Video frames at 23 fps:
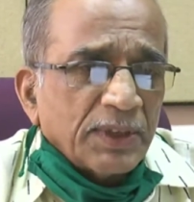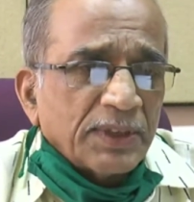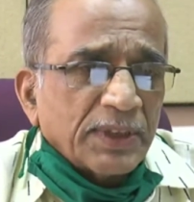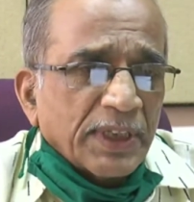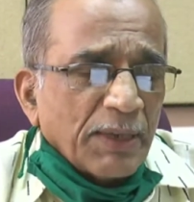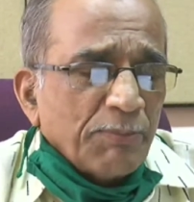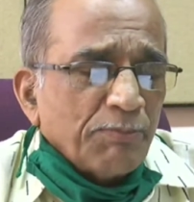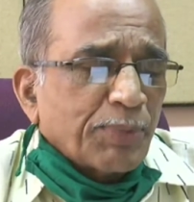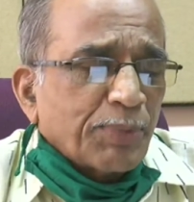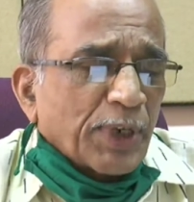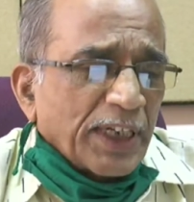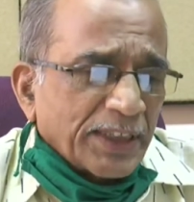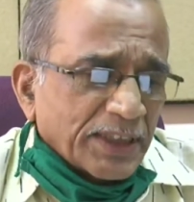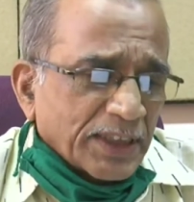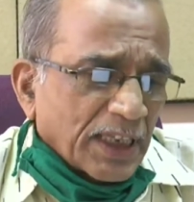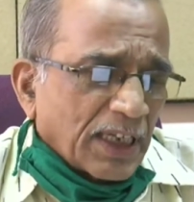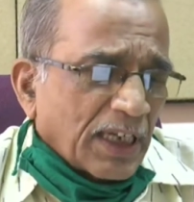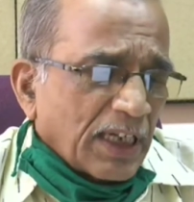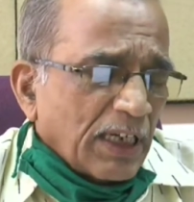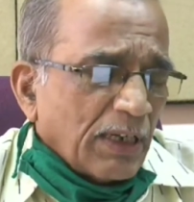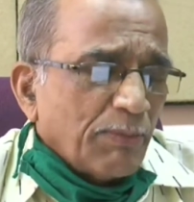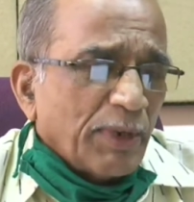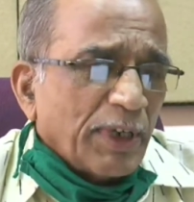
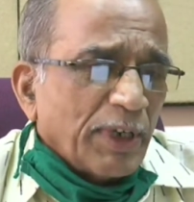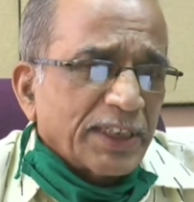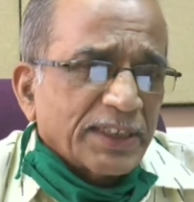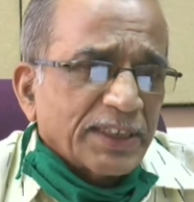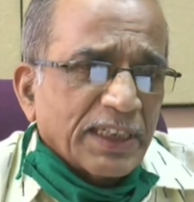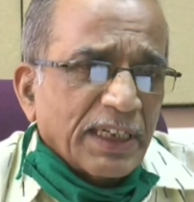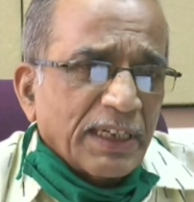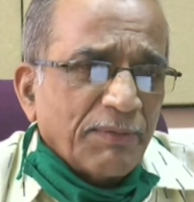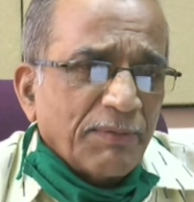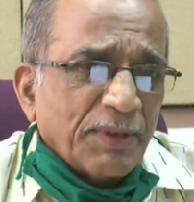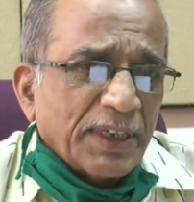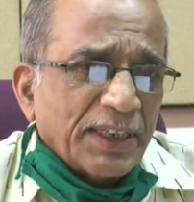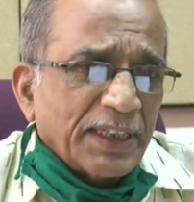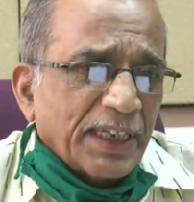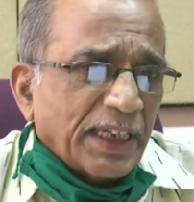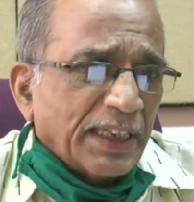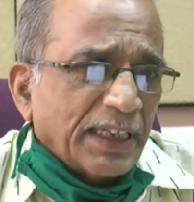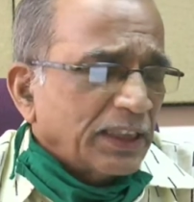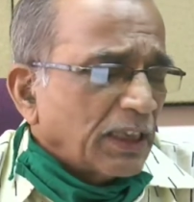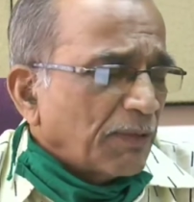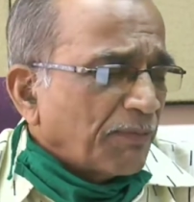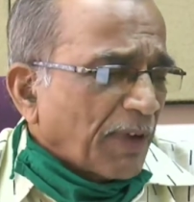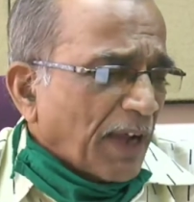temperature limits given
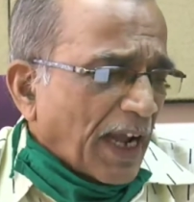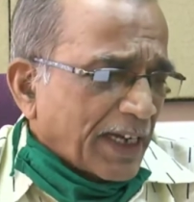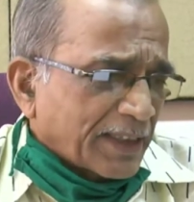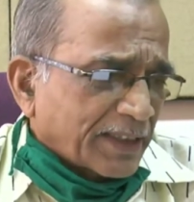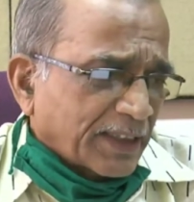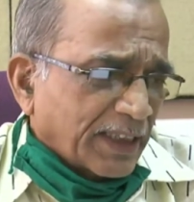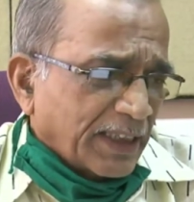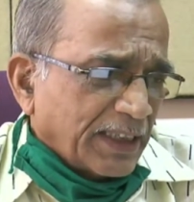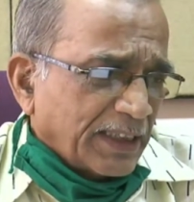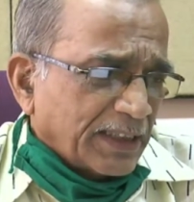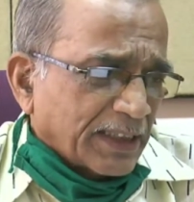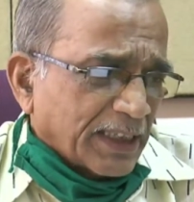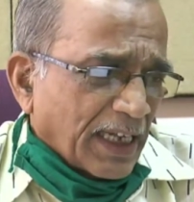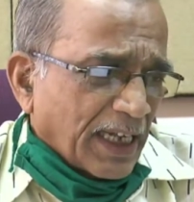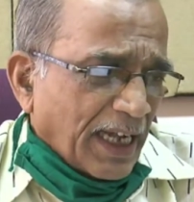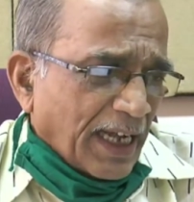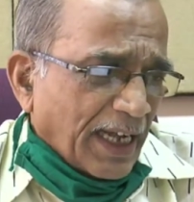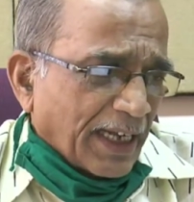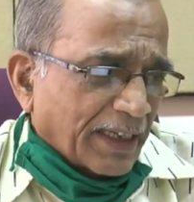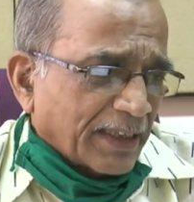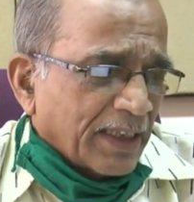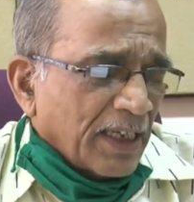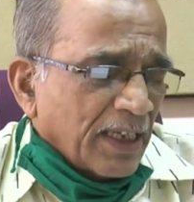in the Factories
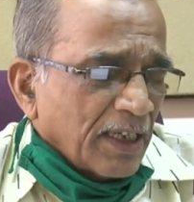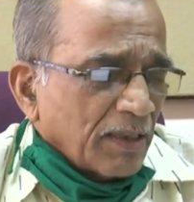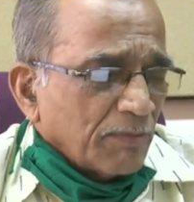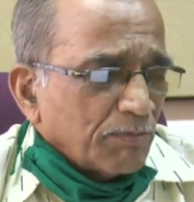Act,